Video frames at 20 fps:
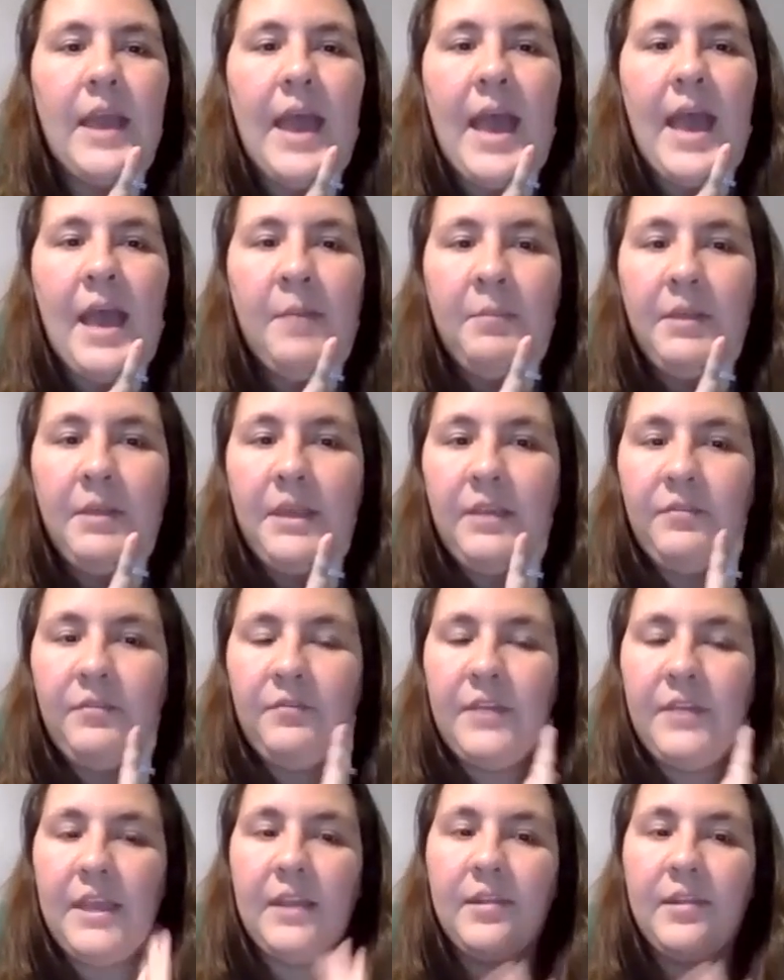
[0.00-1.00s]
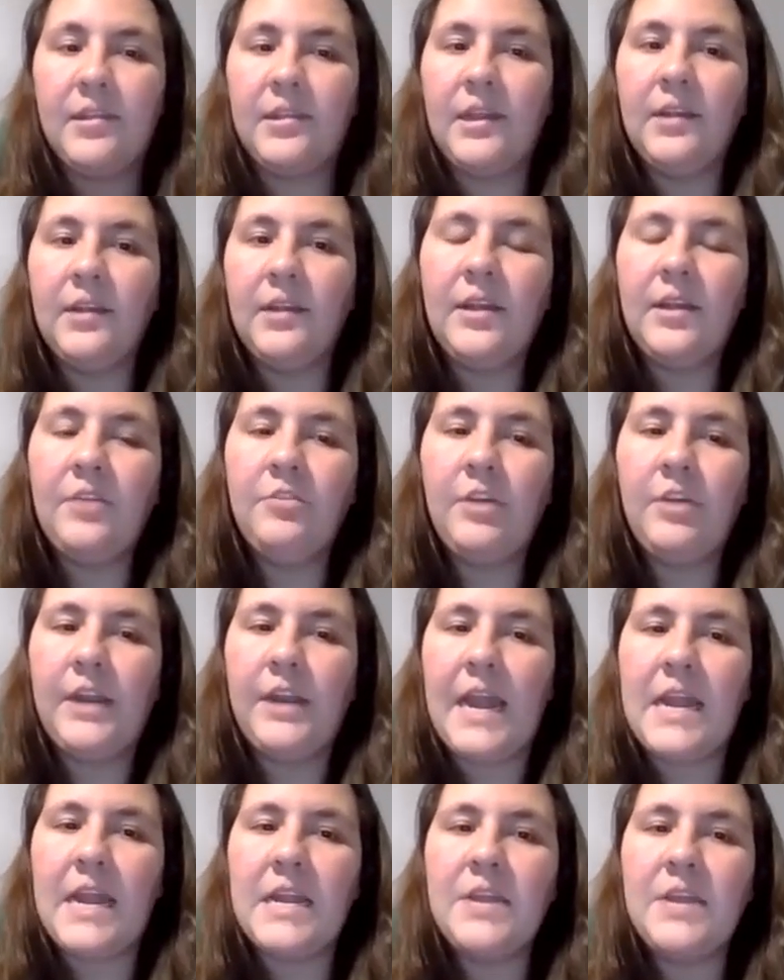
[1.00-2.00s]
Emily feeds
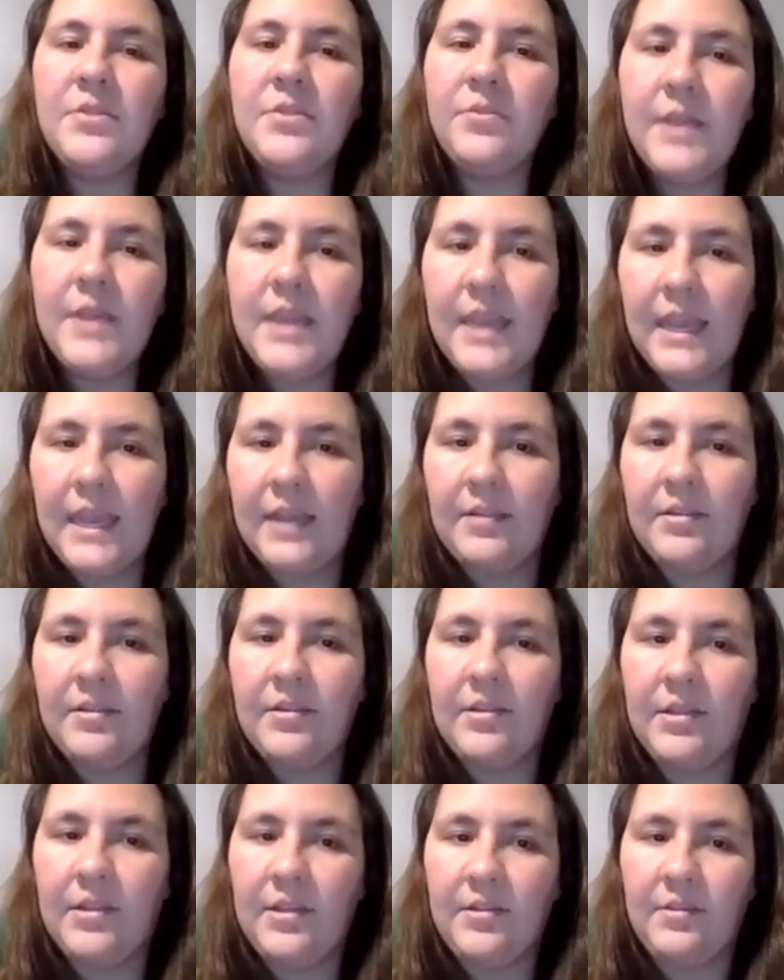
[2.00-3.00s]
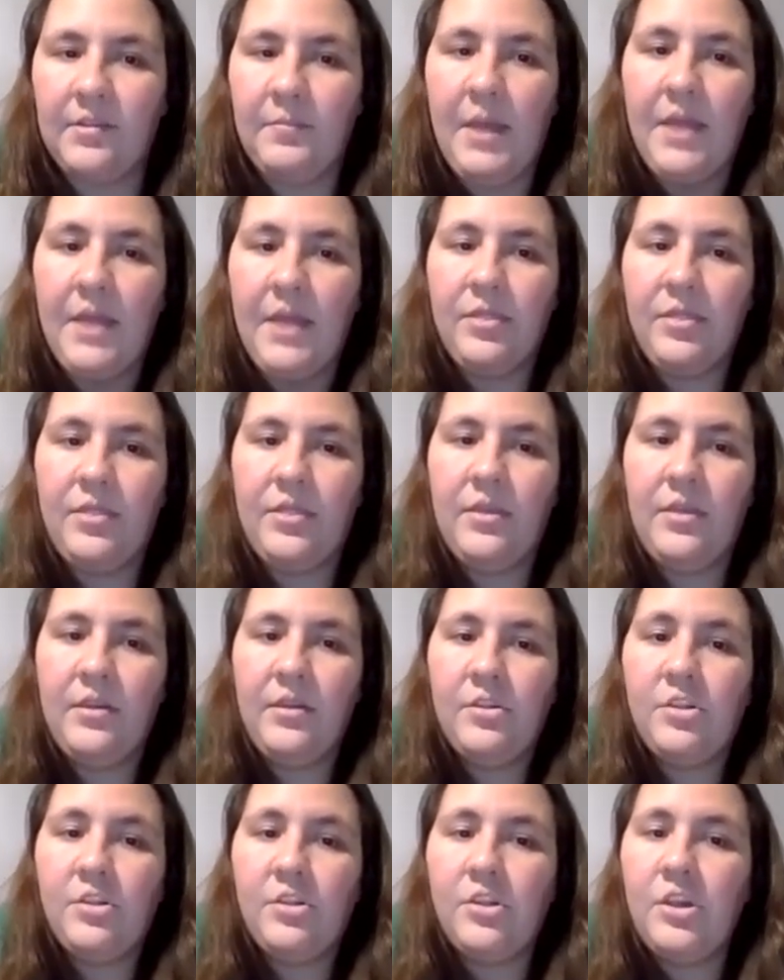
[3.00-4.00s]
683 kittens this month.
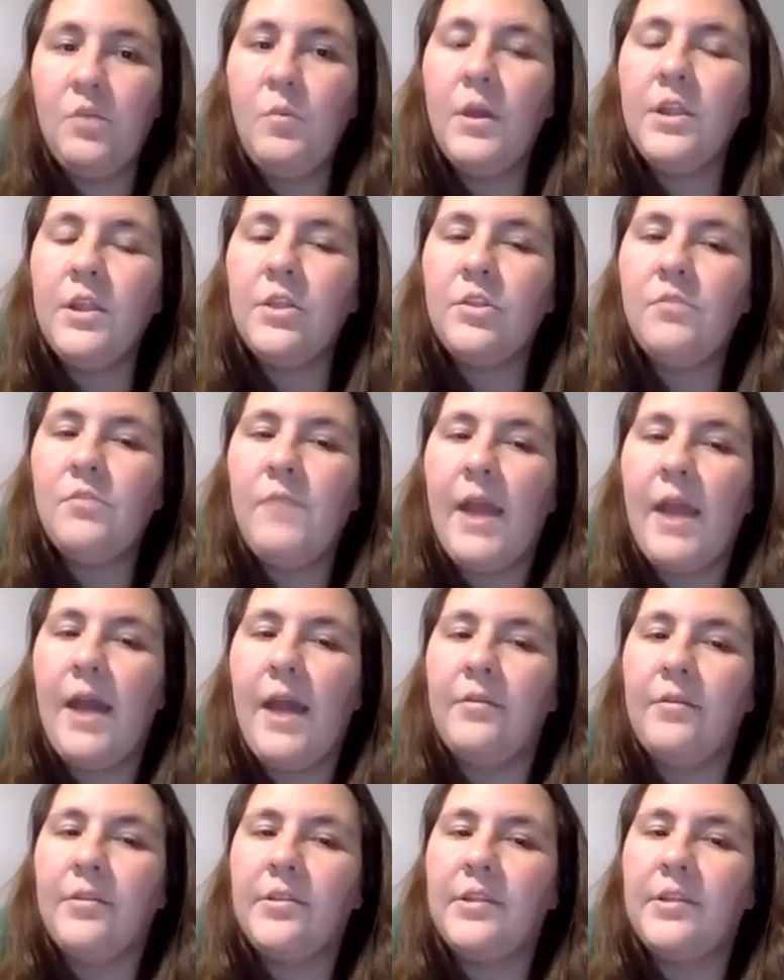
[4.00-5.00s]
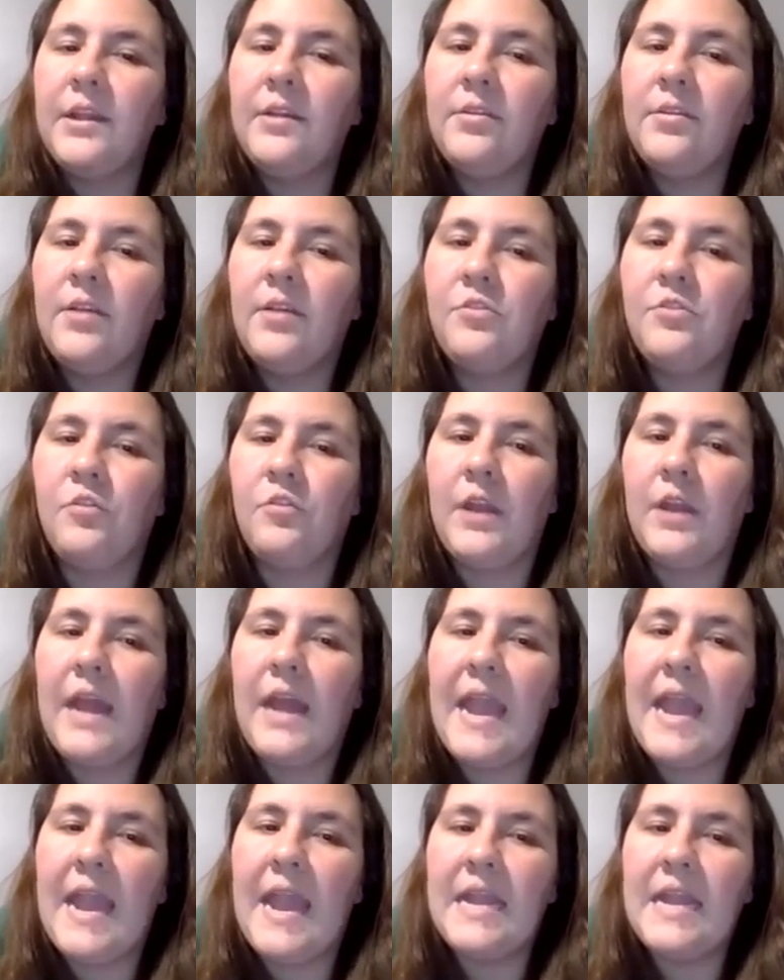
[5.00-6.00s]
She wants to round
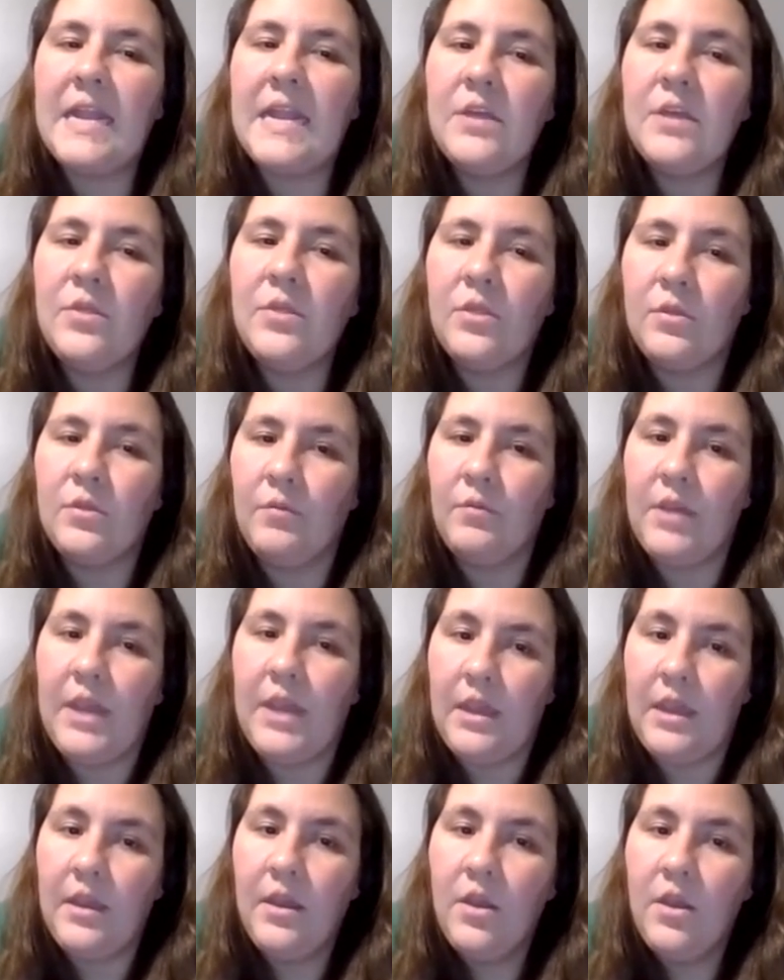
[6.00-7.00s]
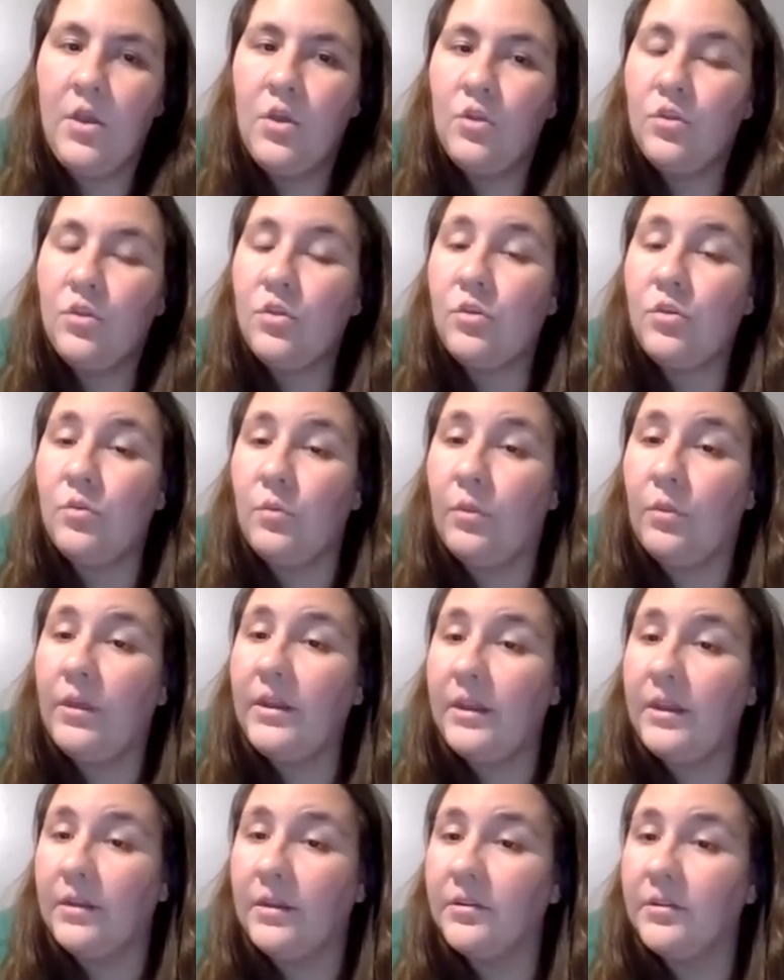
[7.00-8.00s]
683 to
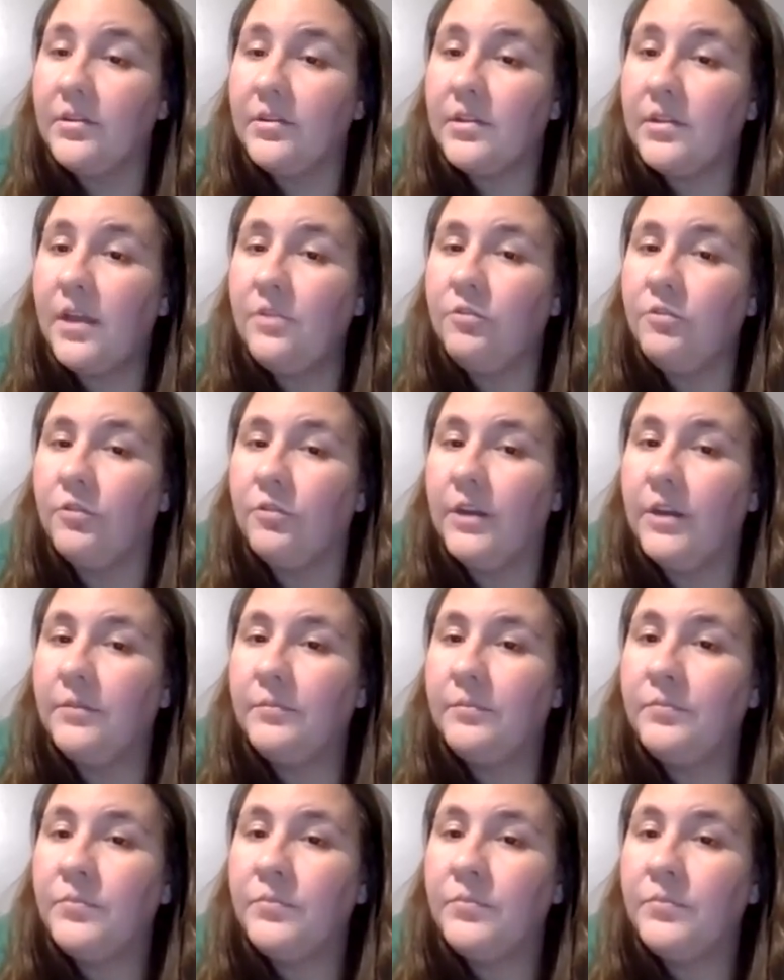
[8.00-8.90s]
the nearest 100.